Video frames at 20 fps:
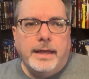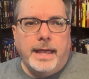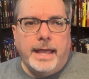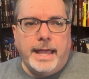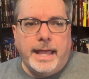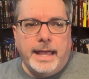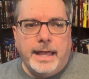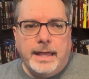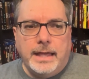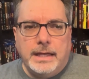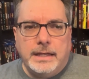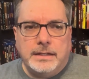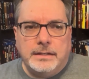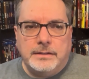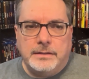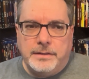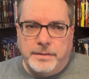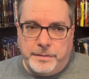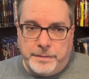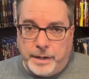
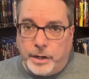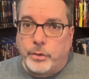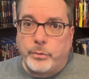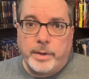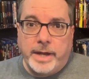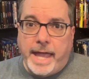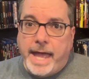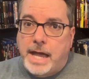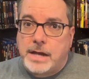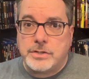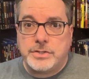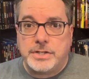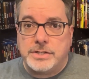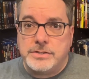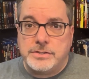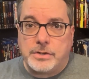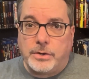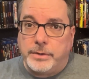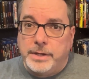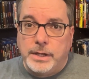and their
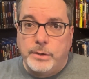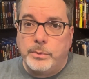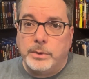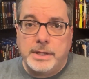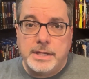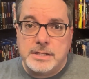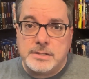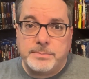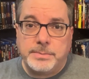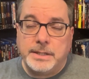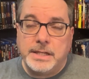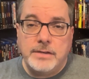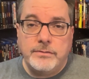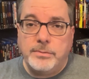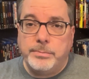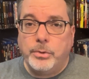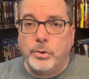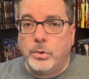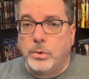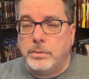reactions are equally as
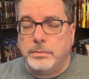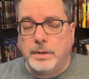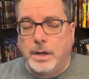believable.